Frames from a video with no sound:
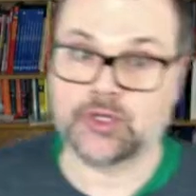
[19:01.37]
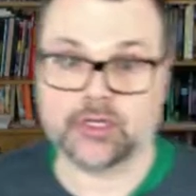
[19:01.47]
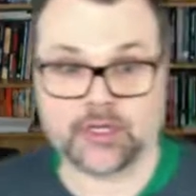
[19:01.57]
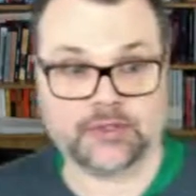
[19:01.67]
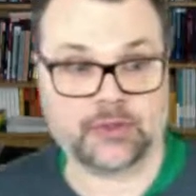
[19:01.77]

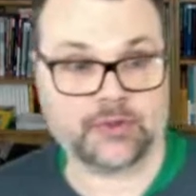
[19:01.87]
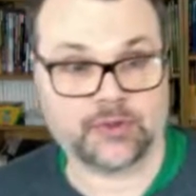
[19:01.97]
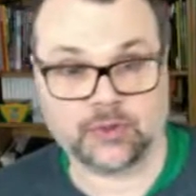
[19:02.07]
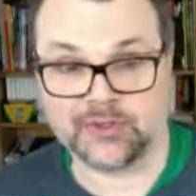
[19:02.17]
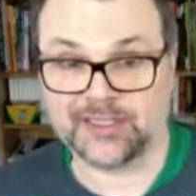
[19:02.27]
clusters?
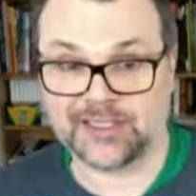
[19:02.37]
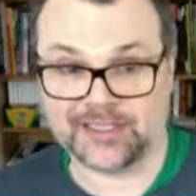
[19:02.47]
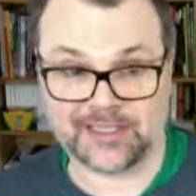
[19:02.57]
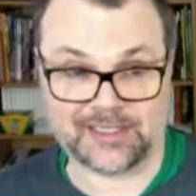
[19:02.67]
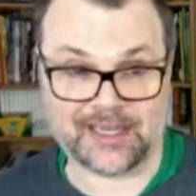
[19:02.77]
So this
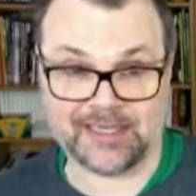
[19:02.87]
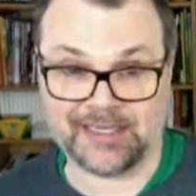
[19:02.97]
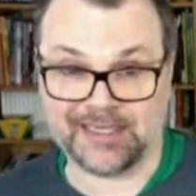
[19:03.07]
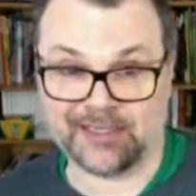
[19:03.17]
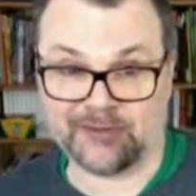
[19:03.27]
is this
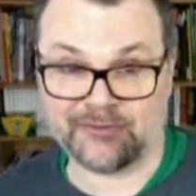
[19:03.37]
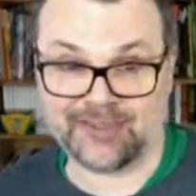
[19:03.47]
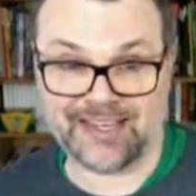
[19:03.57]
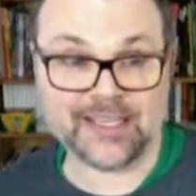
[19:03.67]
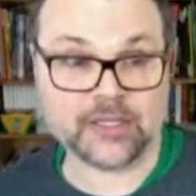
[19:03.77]
idea of
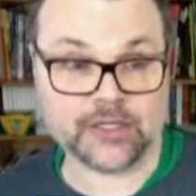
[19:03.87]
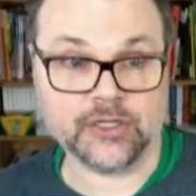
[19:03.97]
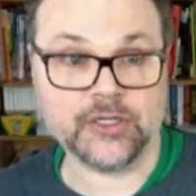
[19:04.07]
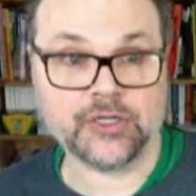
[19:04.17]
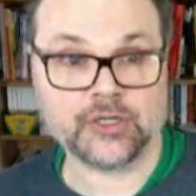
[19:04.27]

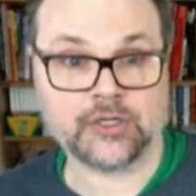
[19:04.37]
linkage